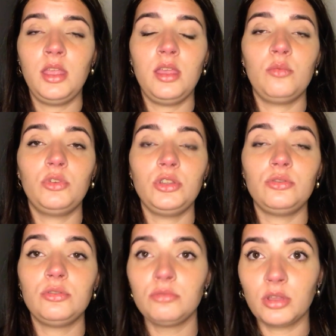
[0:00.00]
And what you
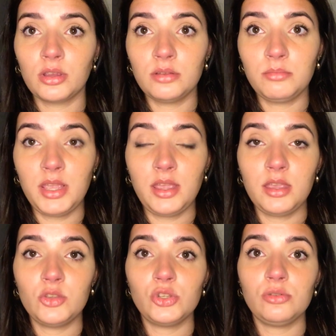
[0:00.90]
do learn may
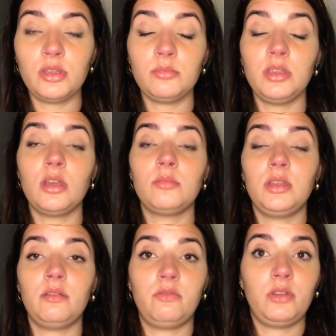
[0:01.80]
aid you in
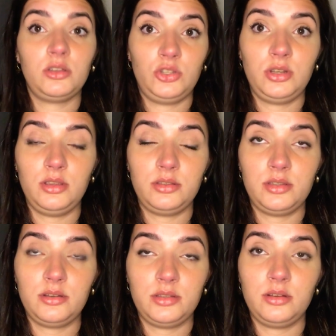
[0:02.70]
becoming a functioning
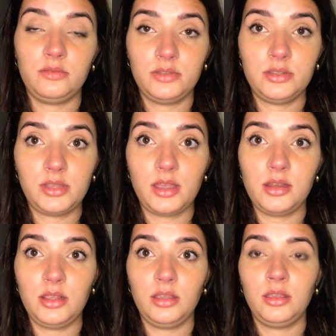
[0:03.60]
citizen of
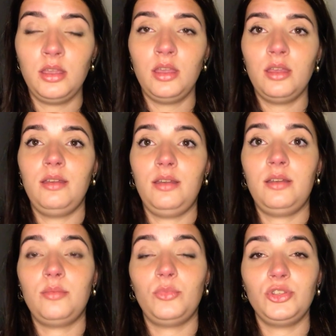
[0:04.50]
society.
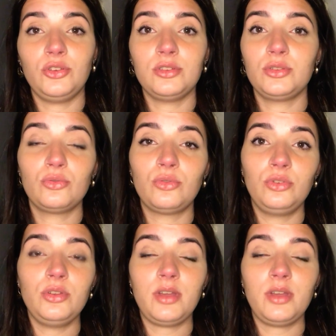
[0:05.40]
When you're in school, you